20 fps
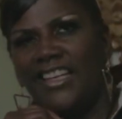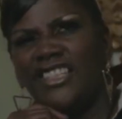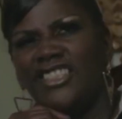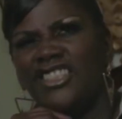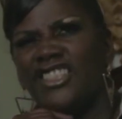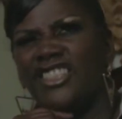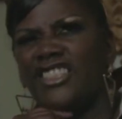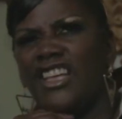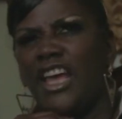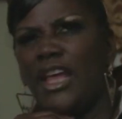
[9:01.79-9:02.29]
I
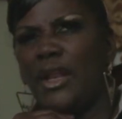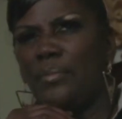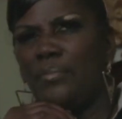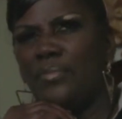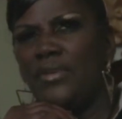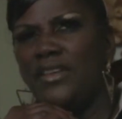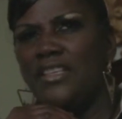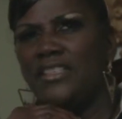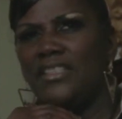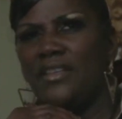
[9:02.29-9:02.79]
just got a
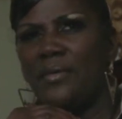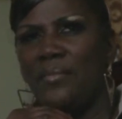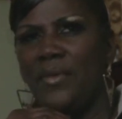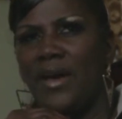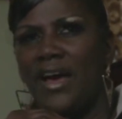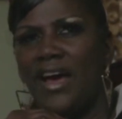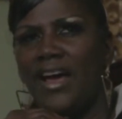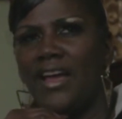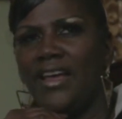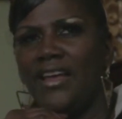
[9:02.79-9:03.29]
peace of
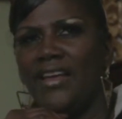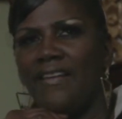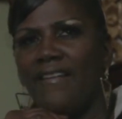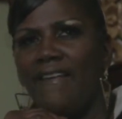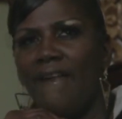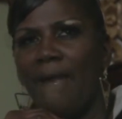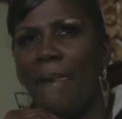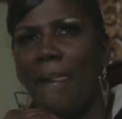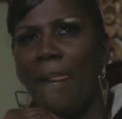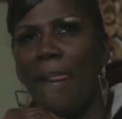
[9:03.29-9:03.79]

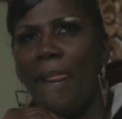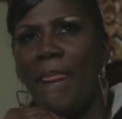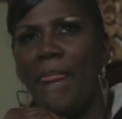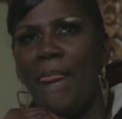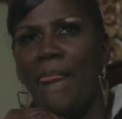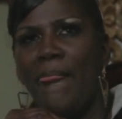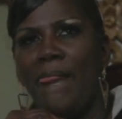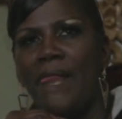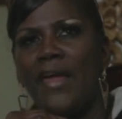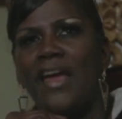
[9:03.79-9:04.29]

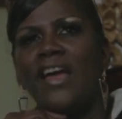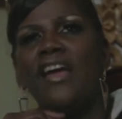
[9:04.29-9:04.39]
mind.